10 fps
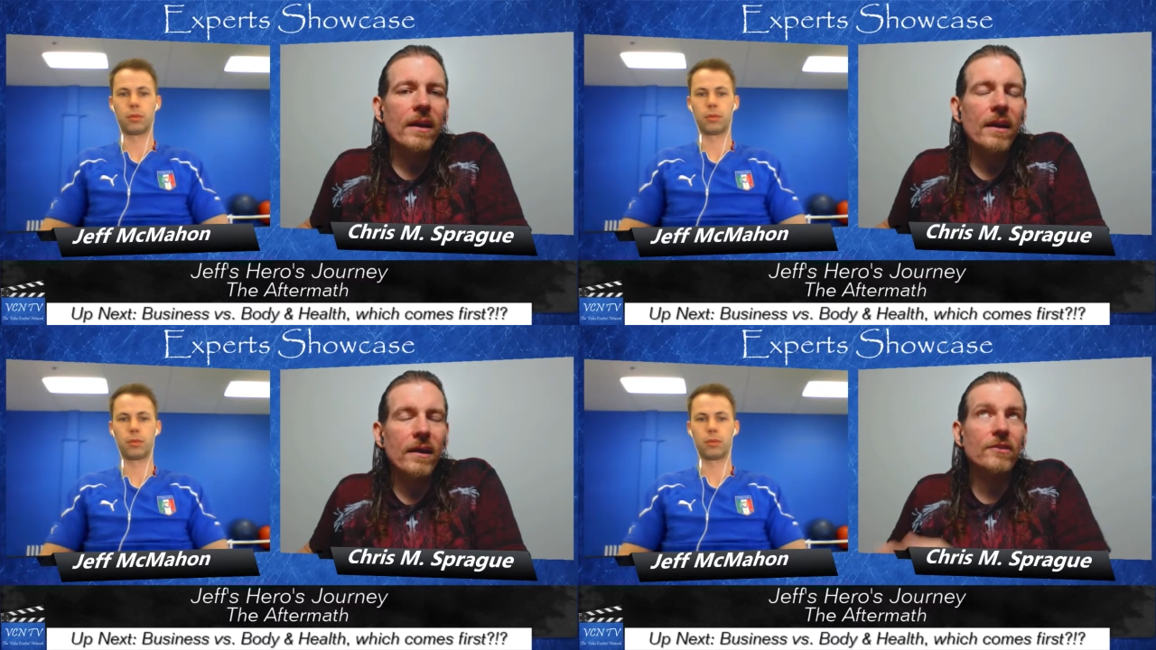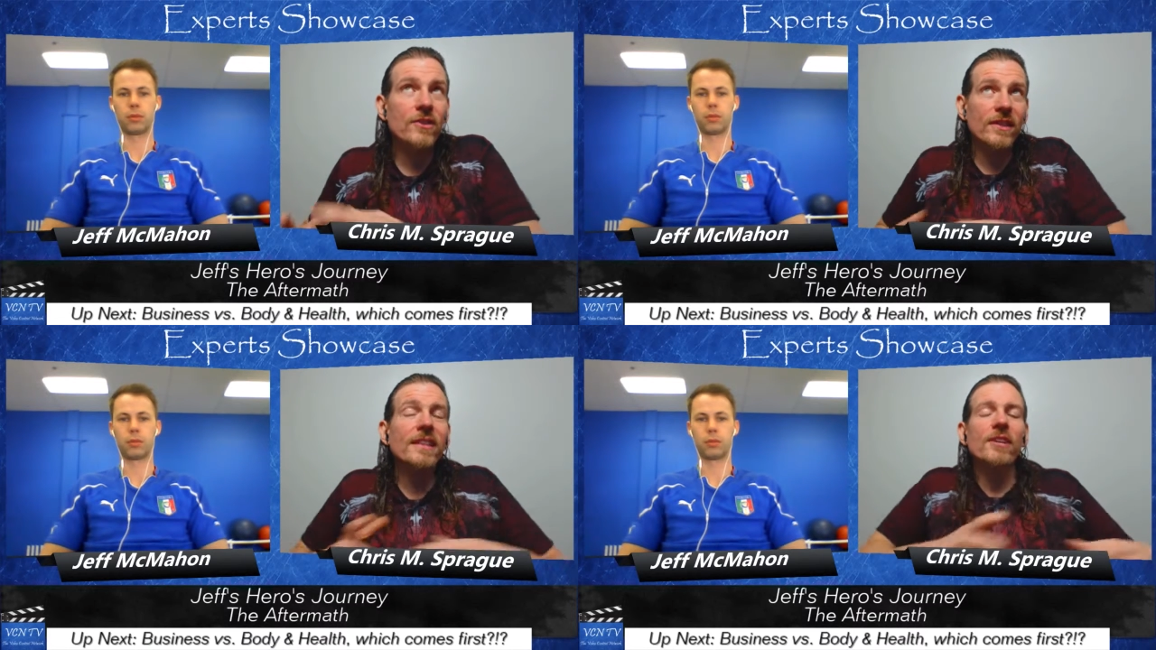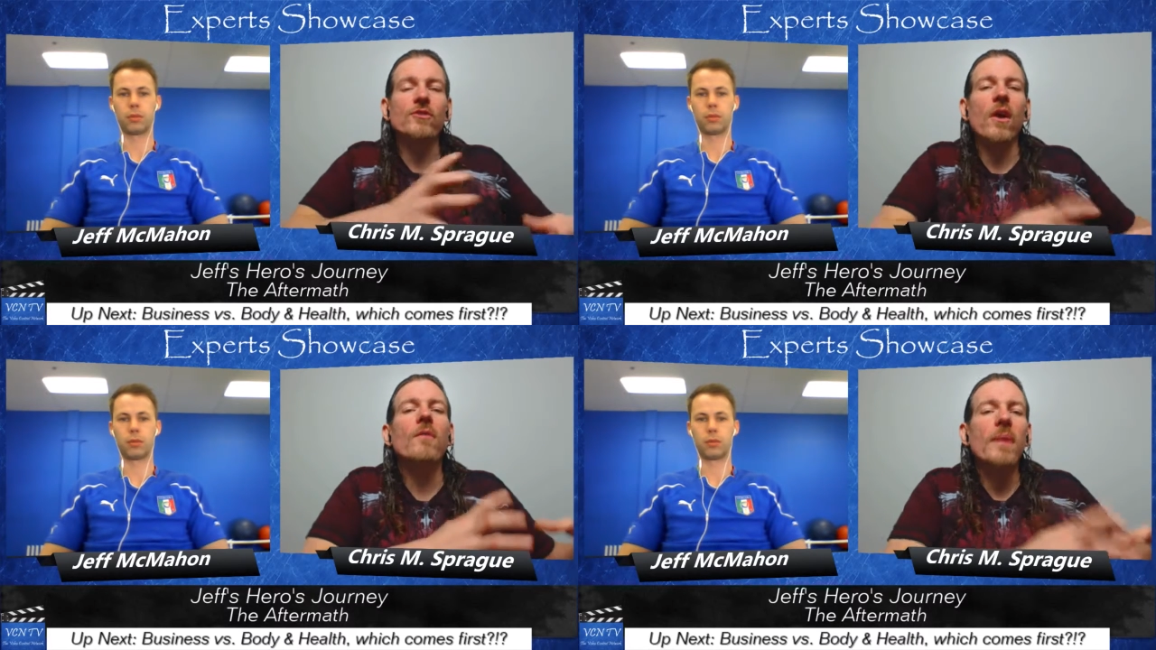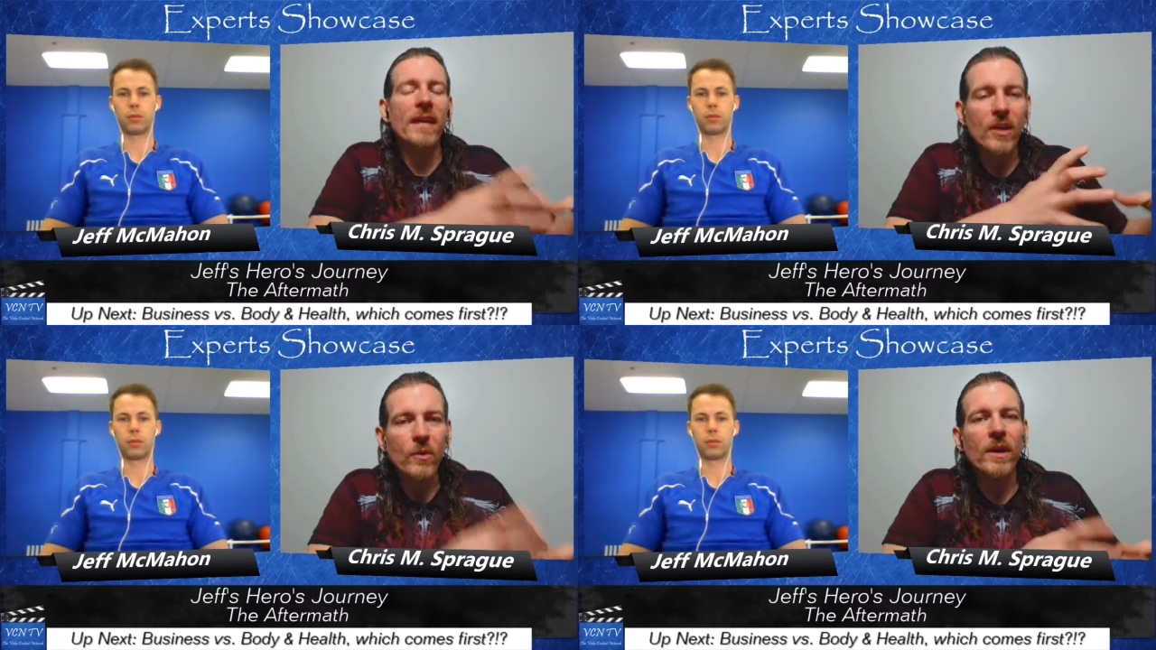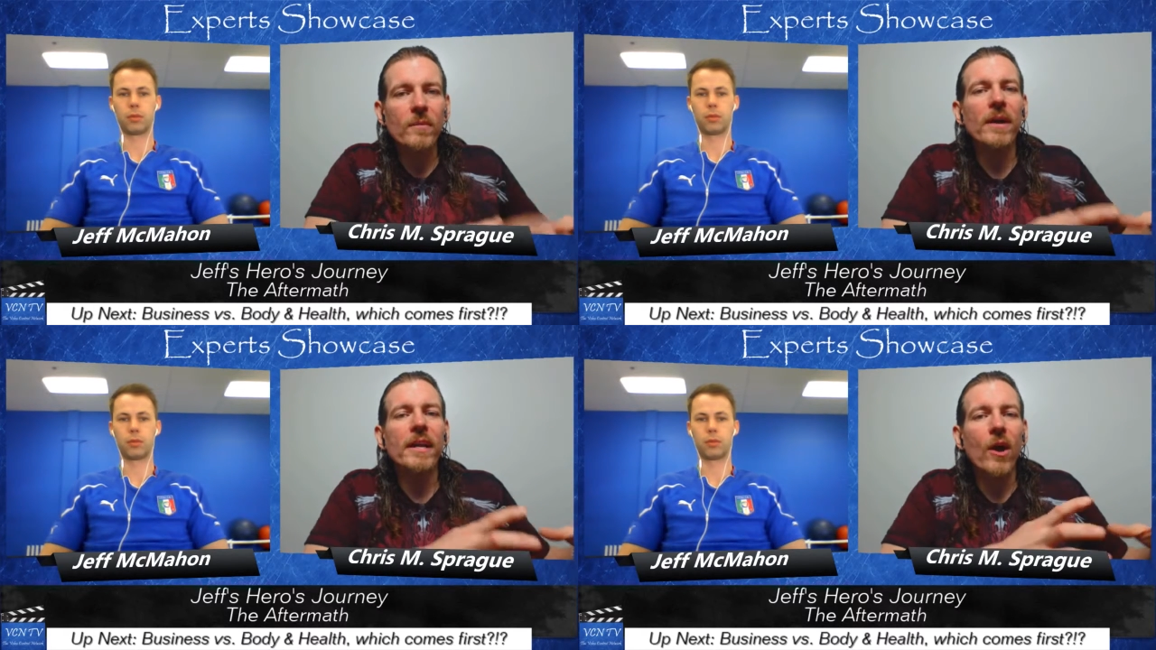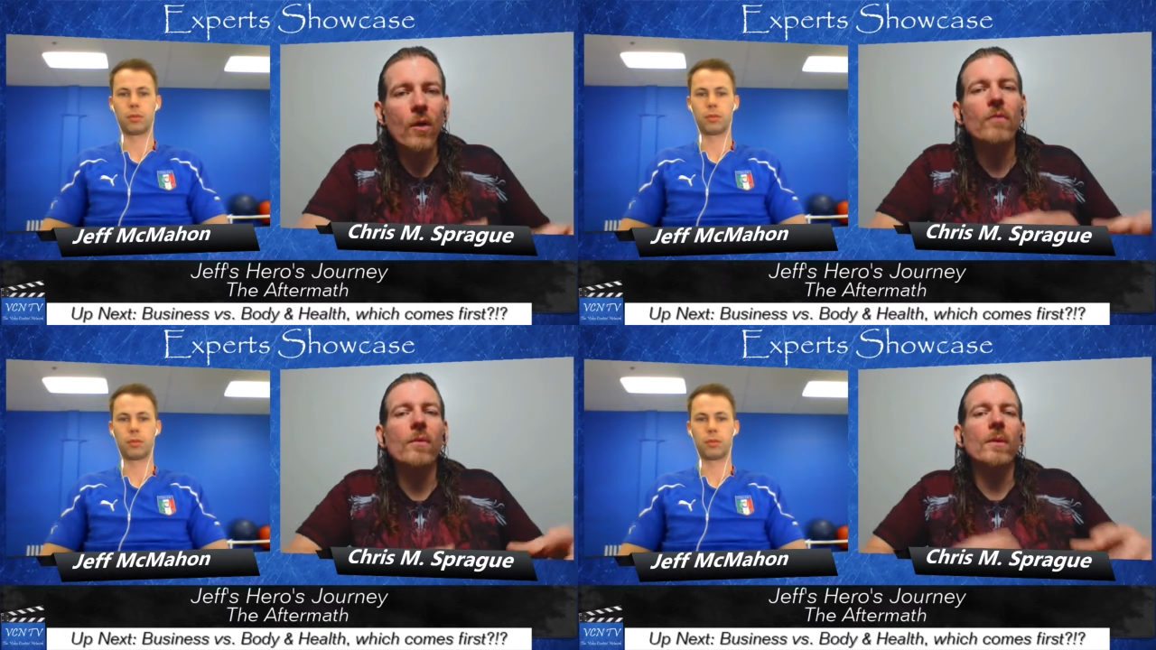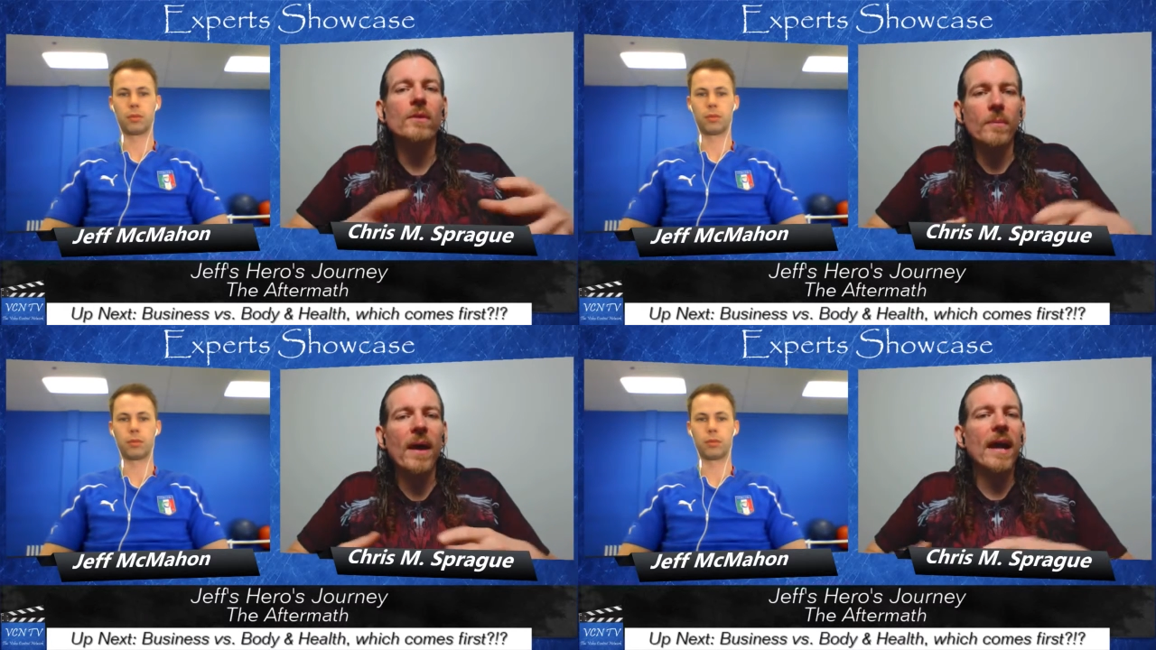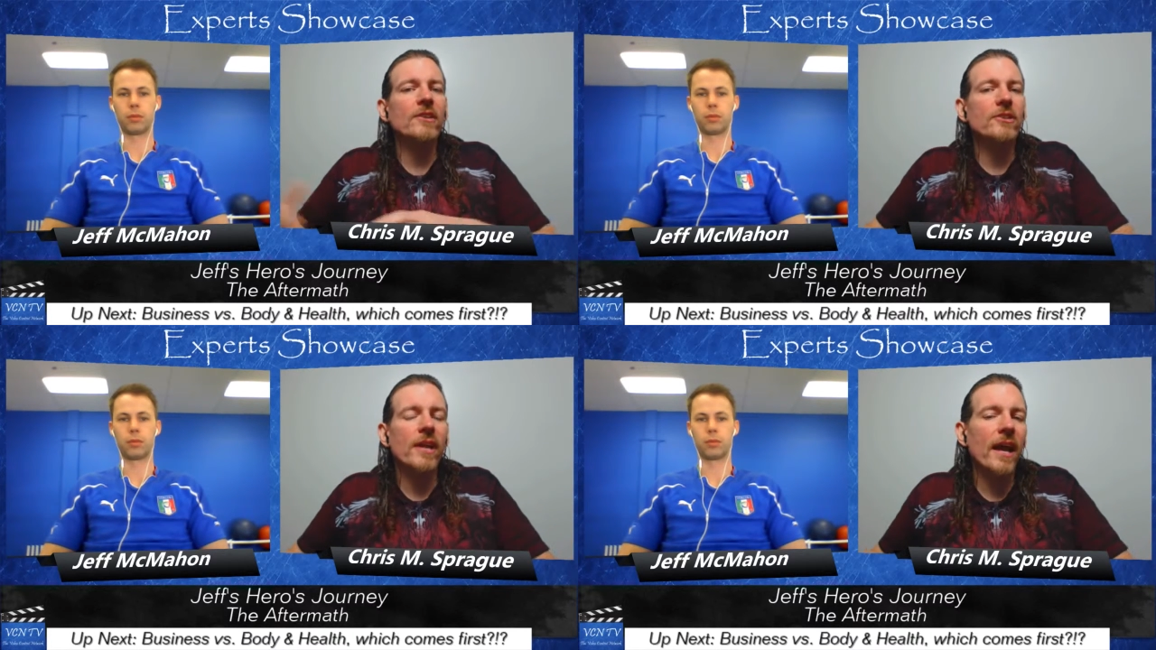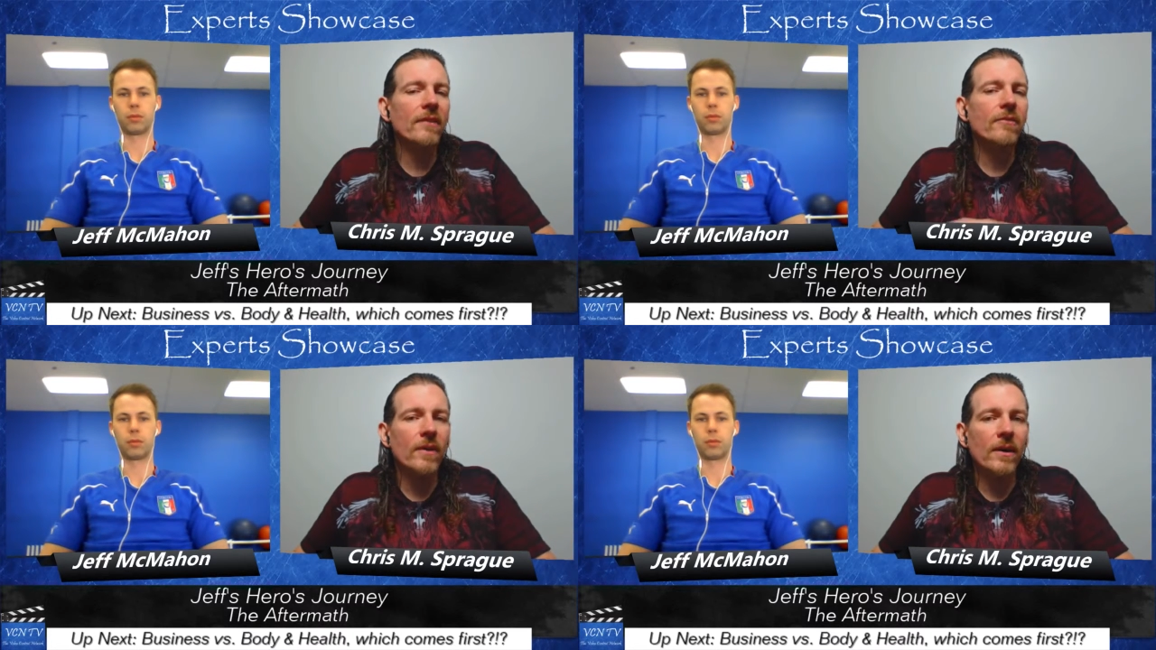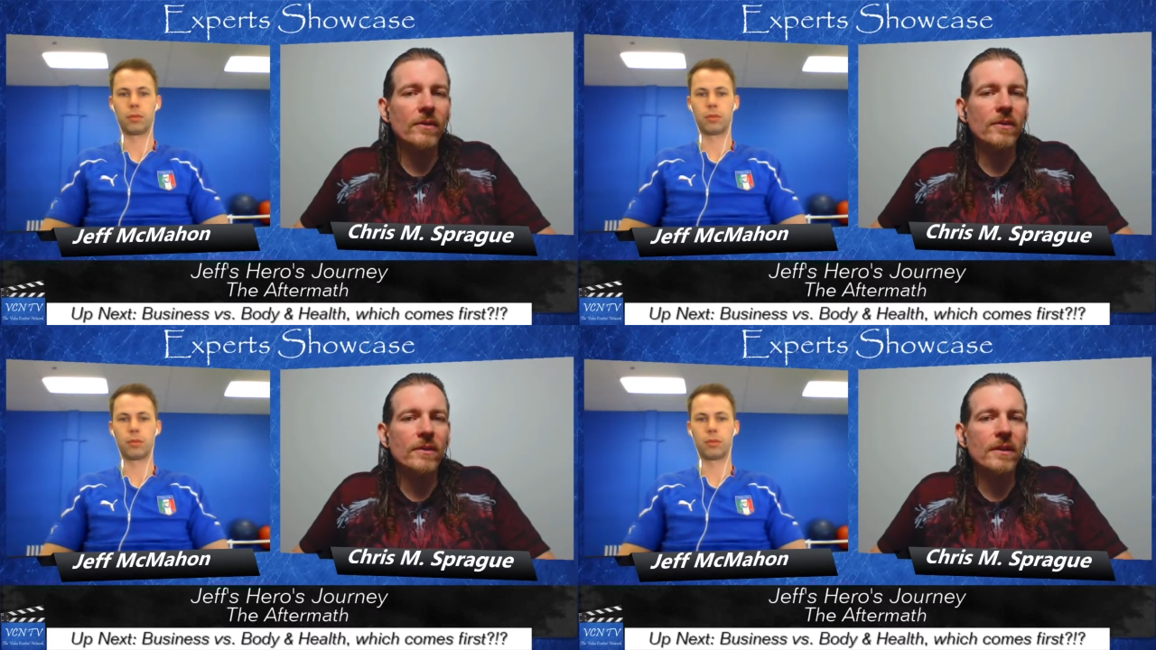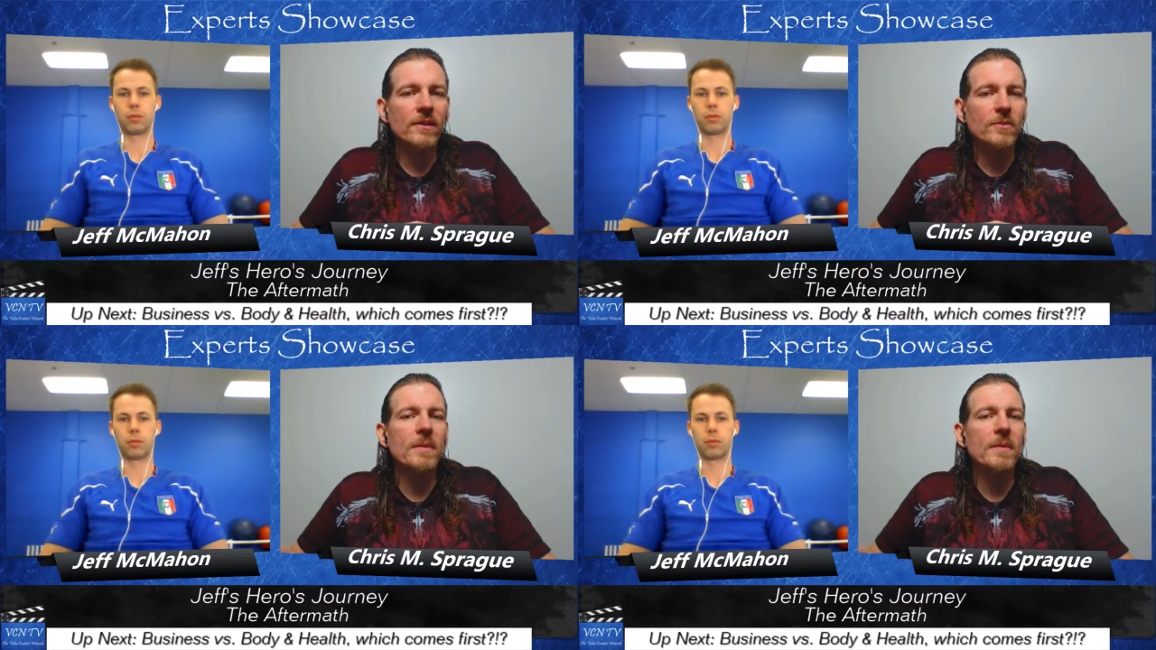Speaker 1: uh, do you think that draw of making quick money overrode the passion you had for other things,